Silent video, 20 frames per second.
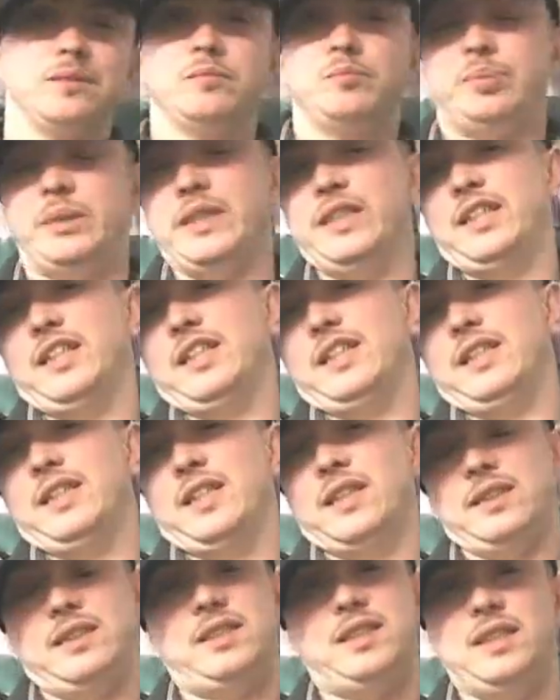
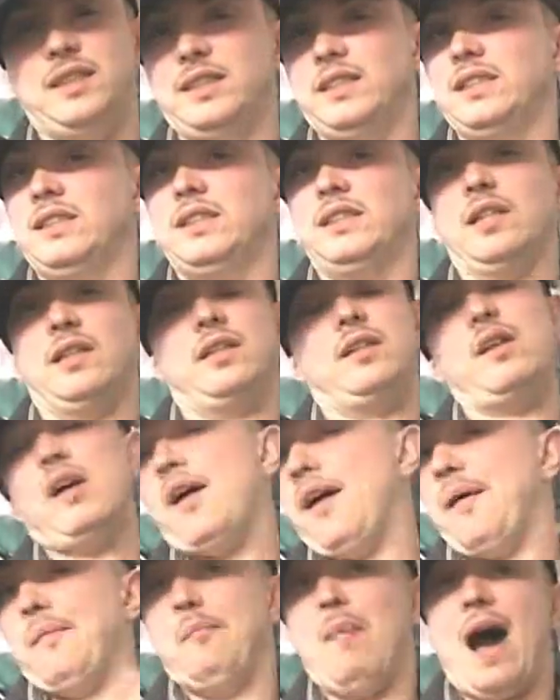PD and TD and
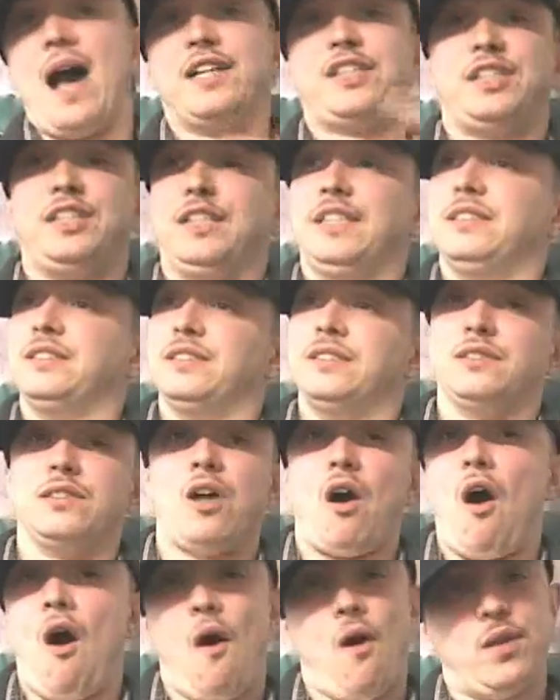my shit,
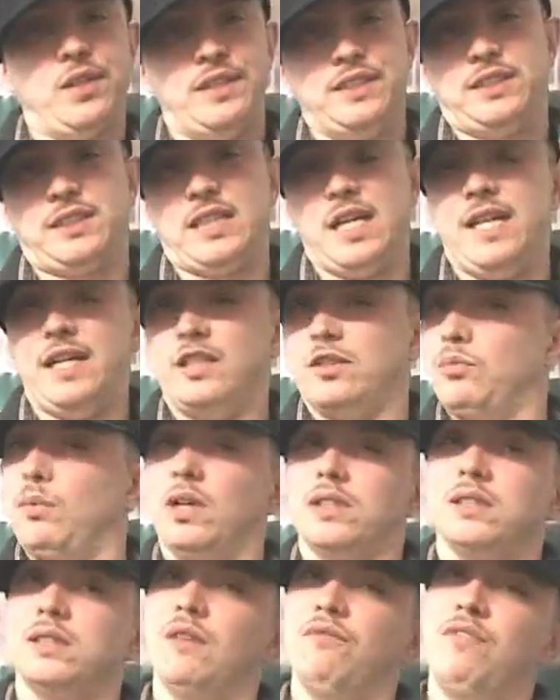and all these things
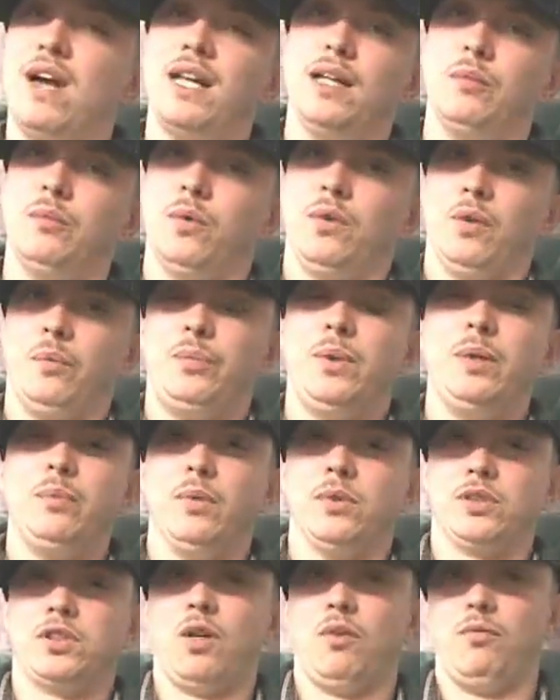wasn't available to
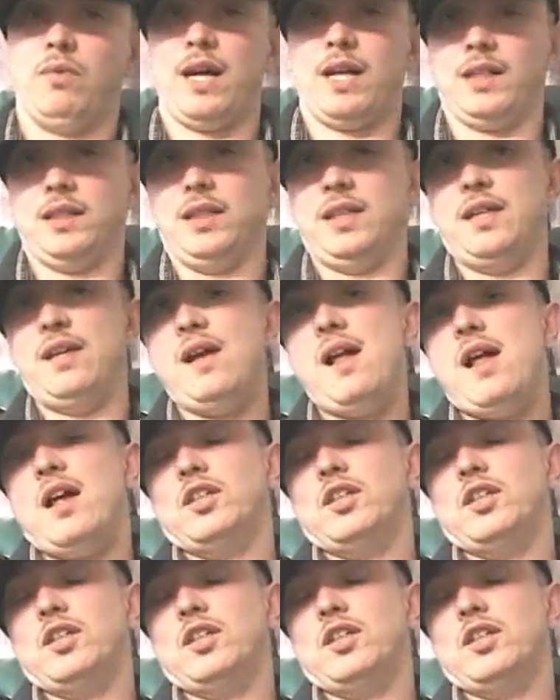people so readily.